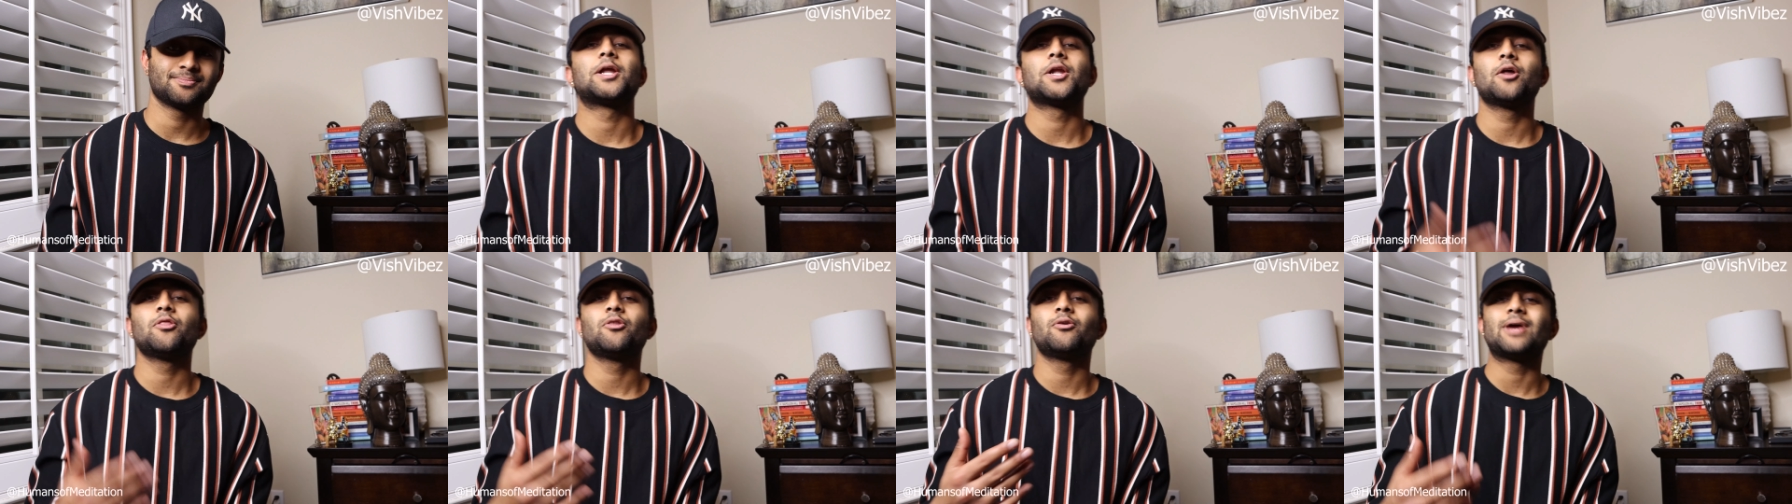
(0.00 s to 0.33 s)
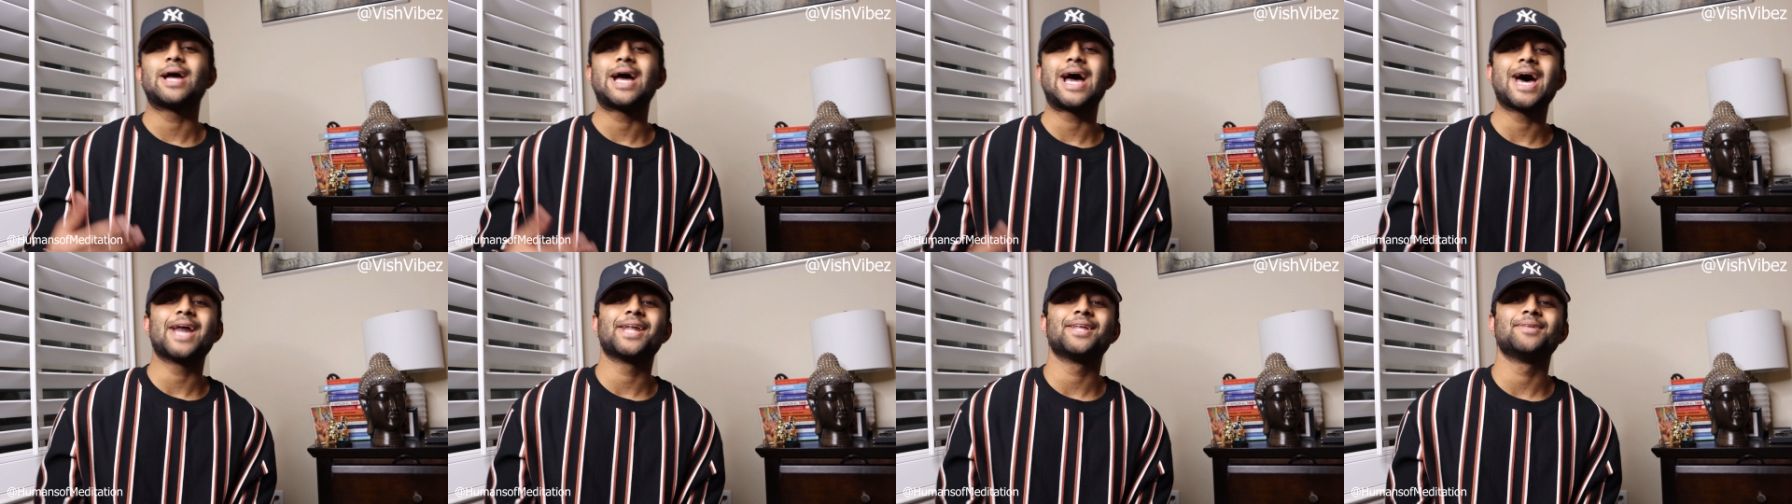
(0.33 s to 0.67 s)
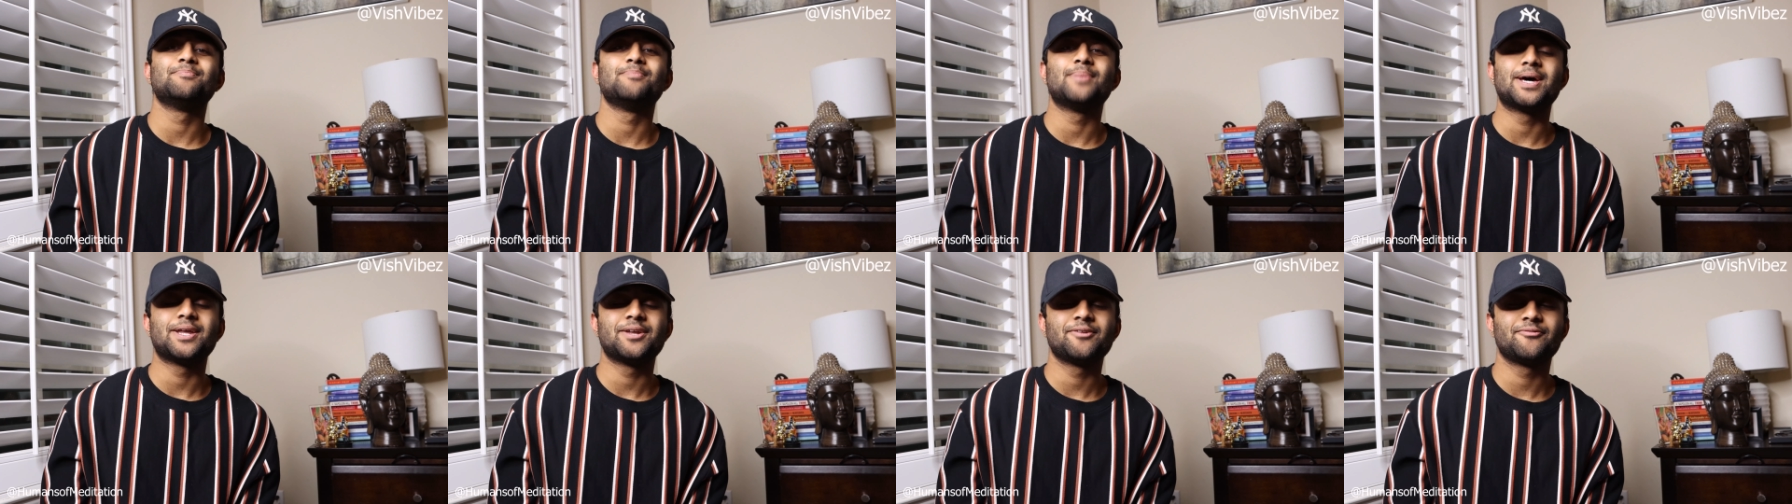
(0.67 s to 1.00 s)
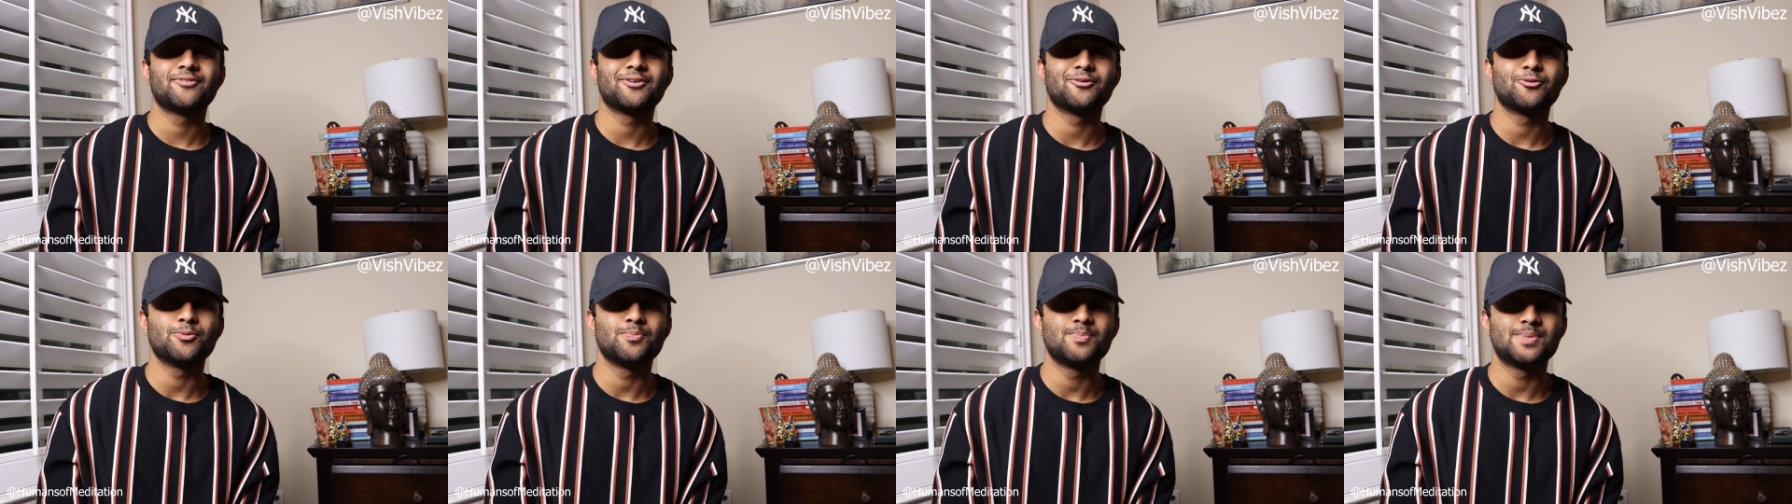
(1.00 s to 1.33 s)
Another added
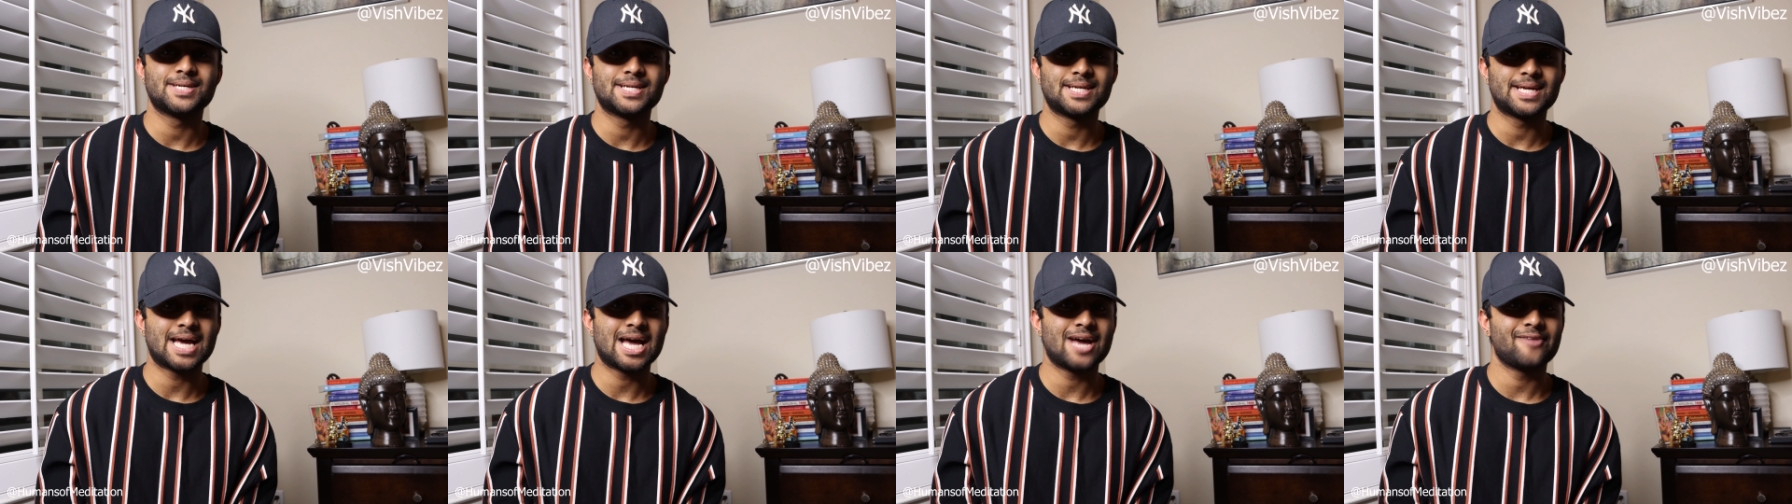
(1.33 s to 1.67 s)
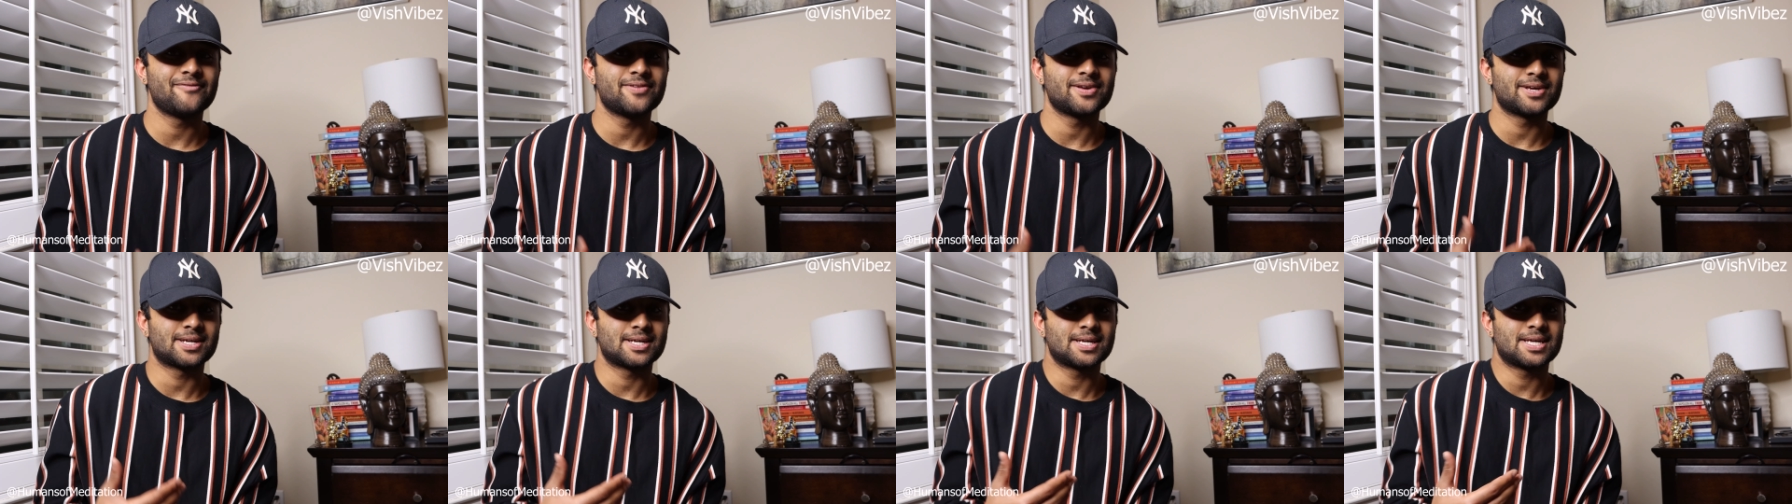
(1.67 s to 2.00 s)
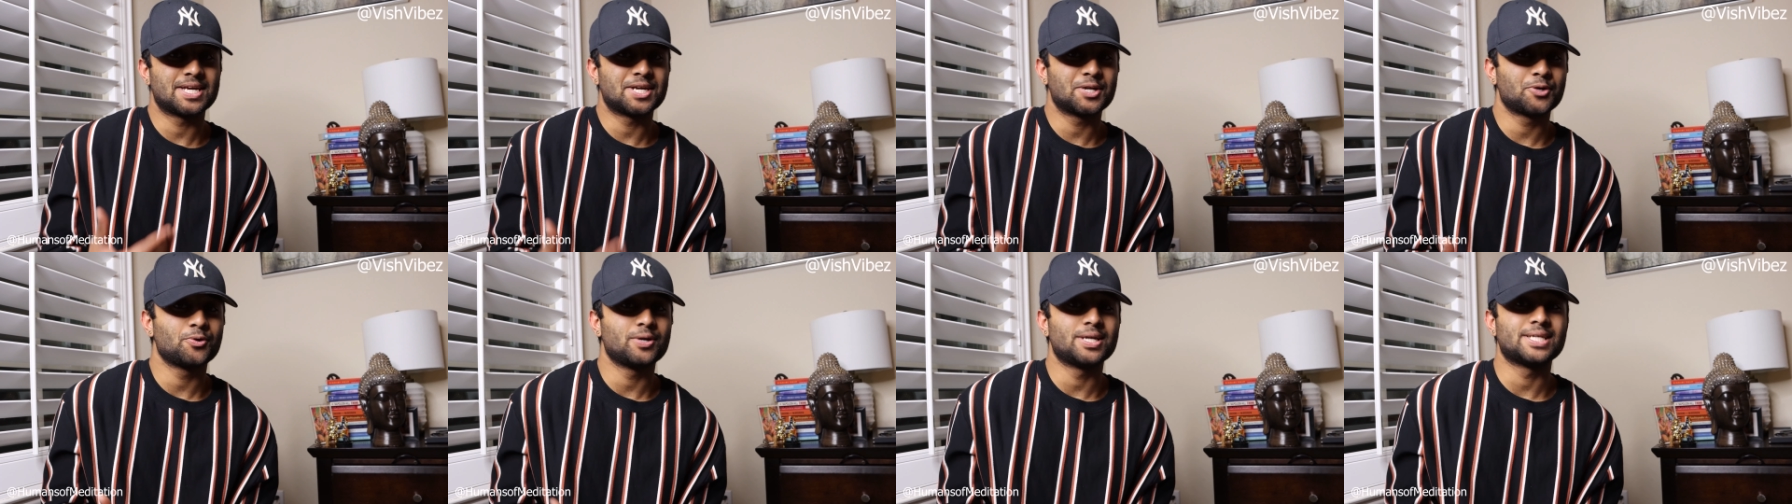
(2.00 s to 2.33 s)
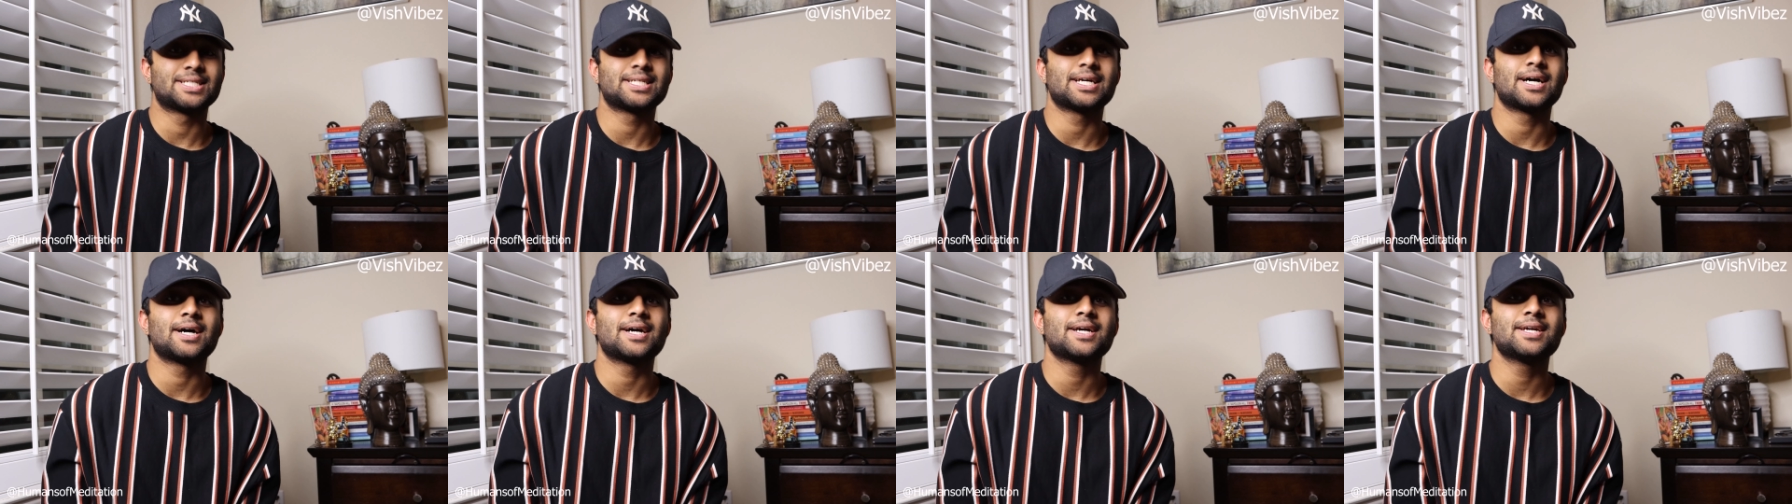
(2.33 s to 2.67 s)
benefit would be having
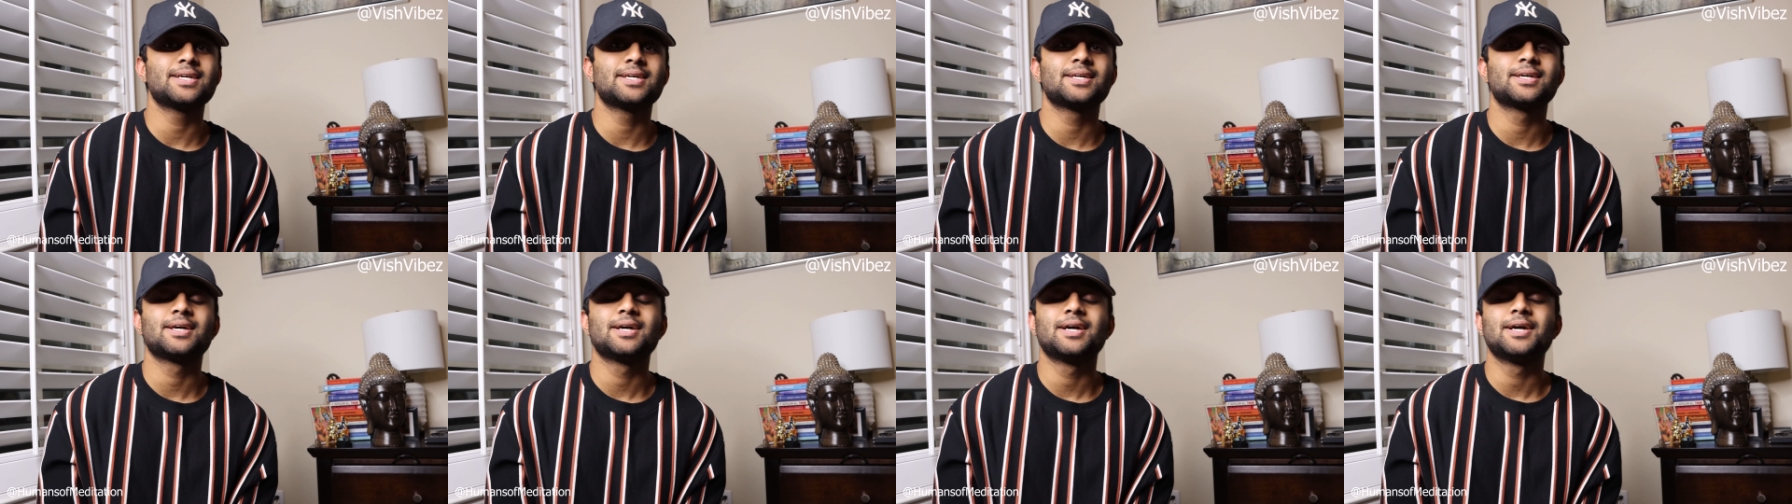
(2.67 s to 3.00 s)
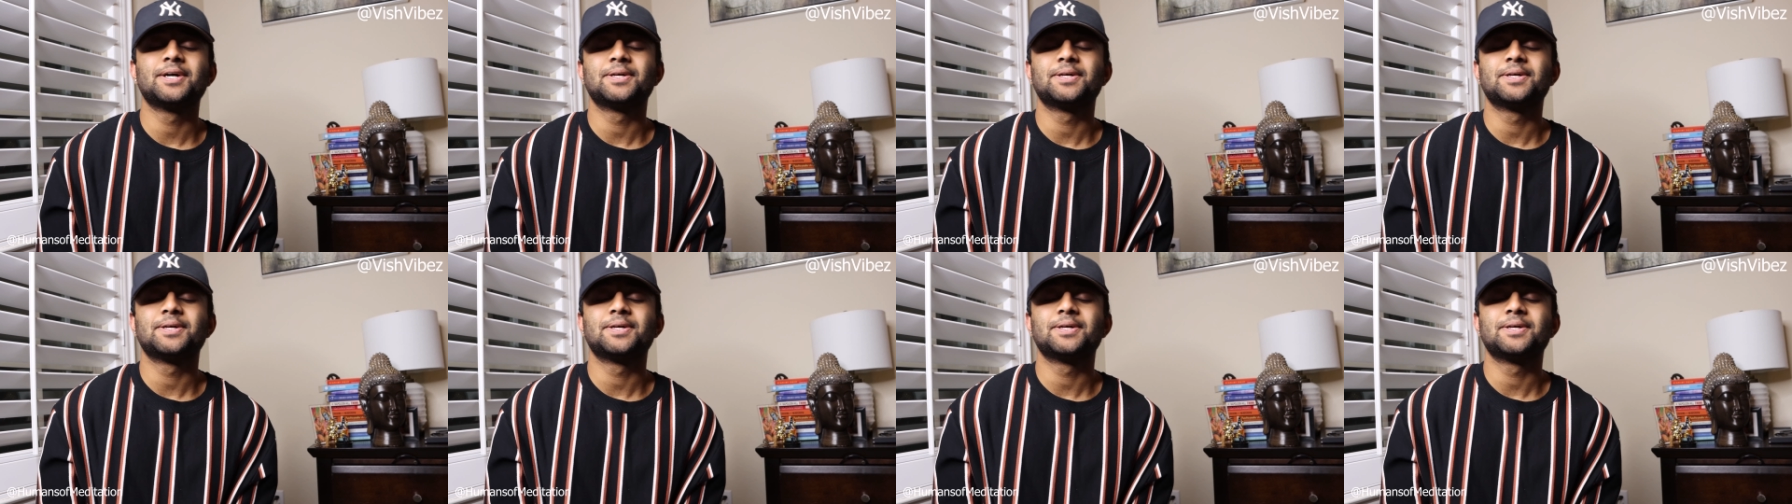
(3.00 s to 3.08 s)
increased height.